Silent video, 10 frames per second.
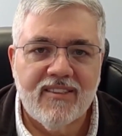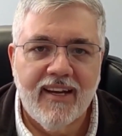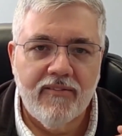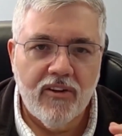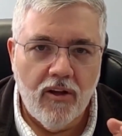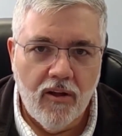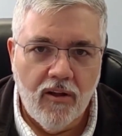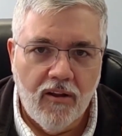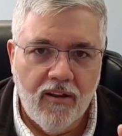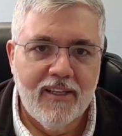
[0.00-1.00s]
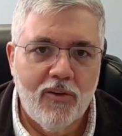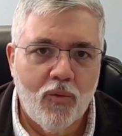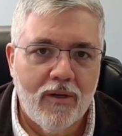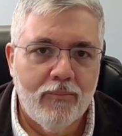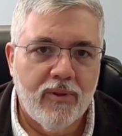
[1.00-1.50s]
to have it all in
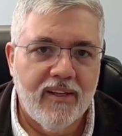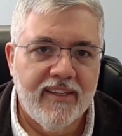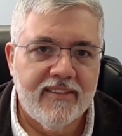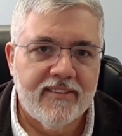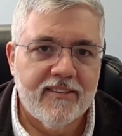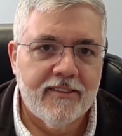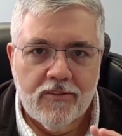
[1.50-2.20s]
one place.